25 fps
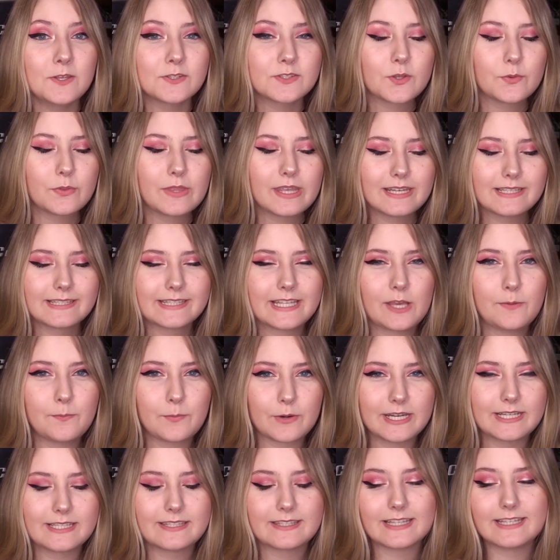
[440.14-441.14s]
So they sell
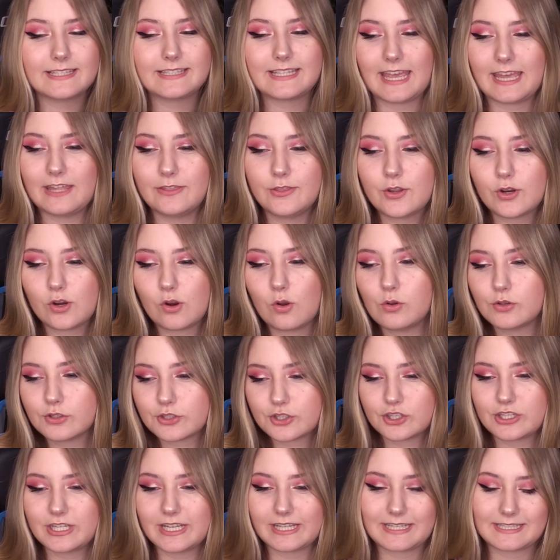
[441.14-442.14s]
bracelets, and their whole
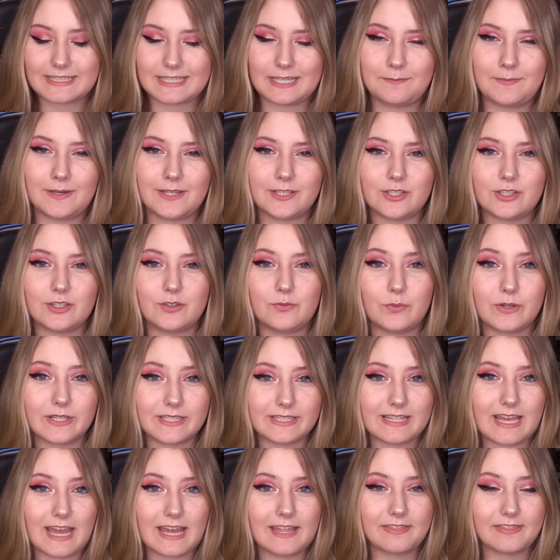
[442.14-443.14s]
shtick, as I mentioned,
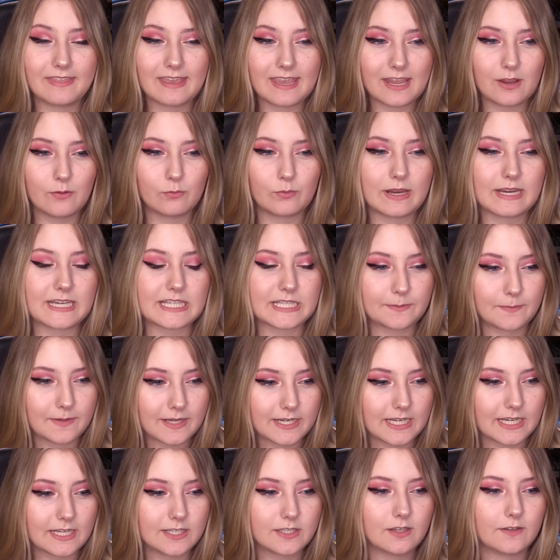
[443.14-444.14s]
was that they raise
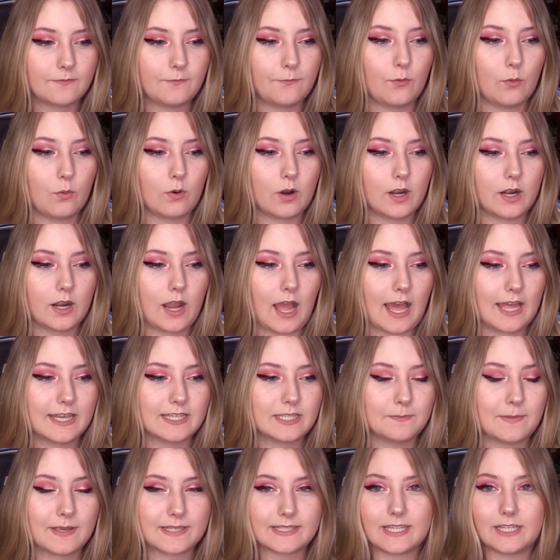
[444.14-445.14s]
money for
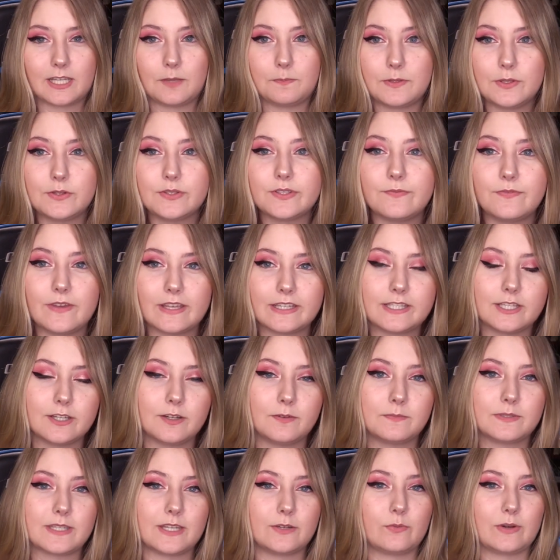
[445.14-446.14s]
domestic abuse
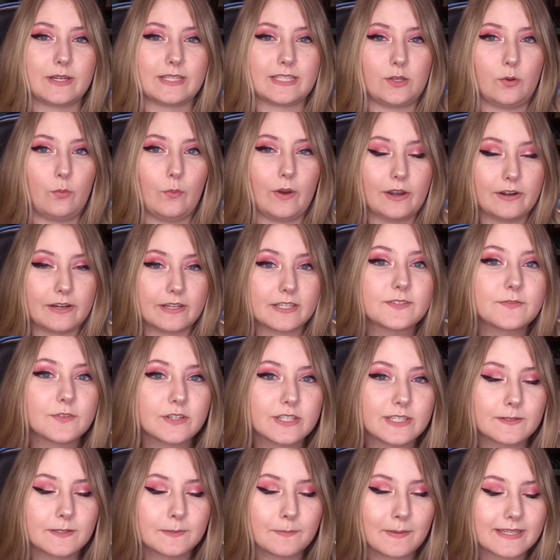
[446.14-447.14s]
victims and raising awareness
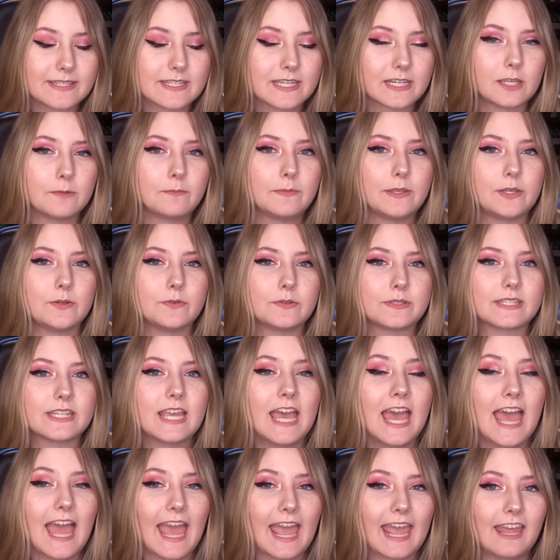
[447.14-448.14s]
for domestic abuse.
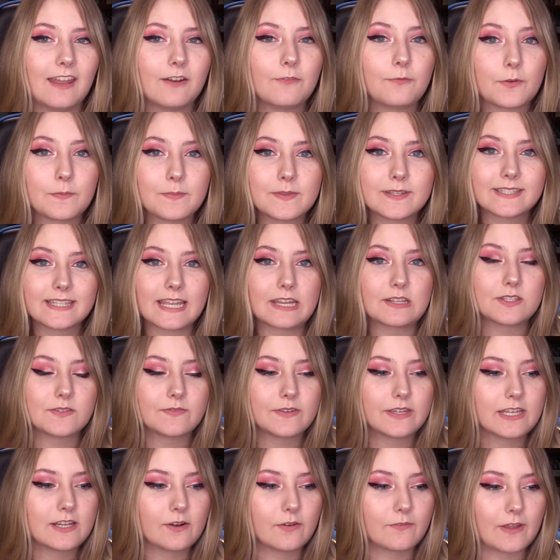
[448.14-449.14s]
And from the sounds
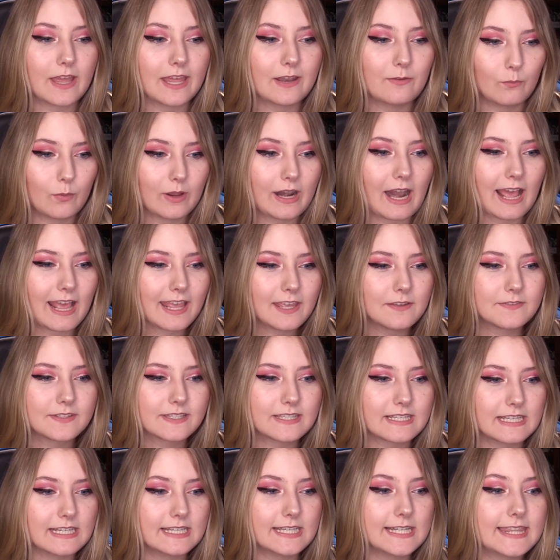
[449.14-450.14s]
of it, and what I have
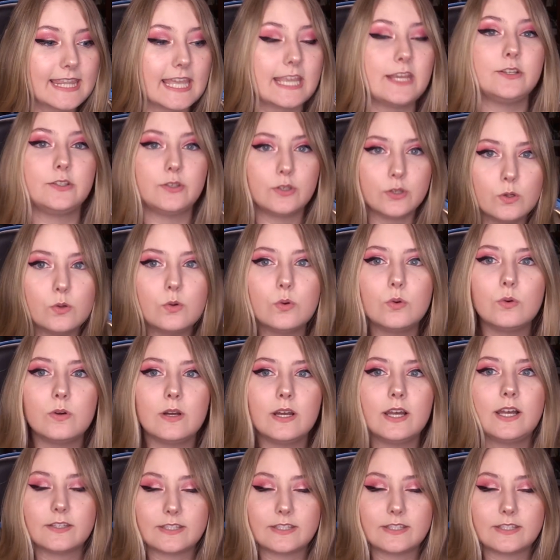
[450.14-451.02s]
seen, they do